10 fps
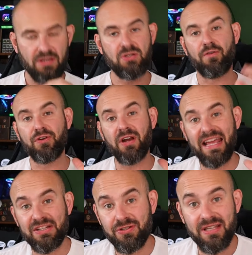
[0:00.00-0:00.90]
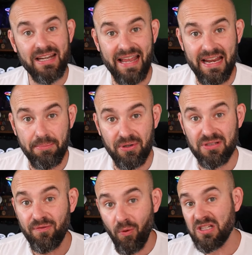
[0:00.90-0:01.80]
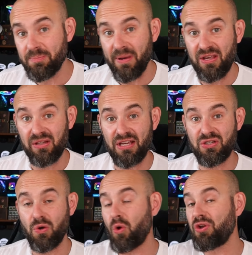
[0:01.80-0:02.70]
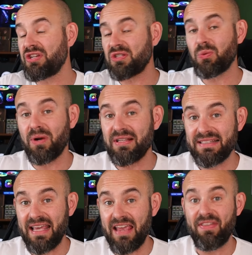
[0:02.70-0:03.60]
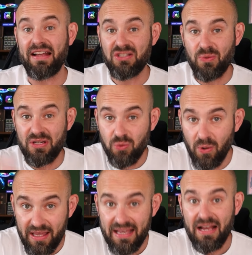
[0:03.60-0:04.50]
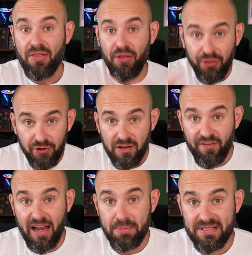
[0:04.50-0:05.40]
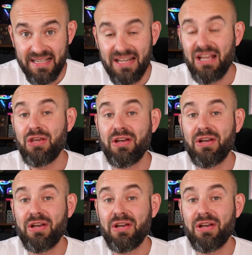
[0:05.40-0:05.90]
So if you're interested in any books for speculation or you just want to save that sweet 20 to 35%,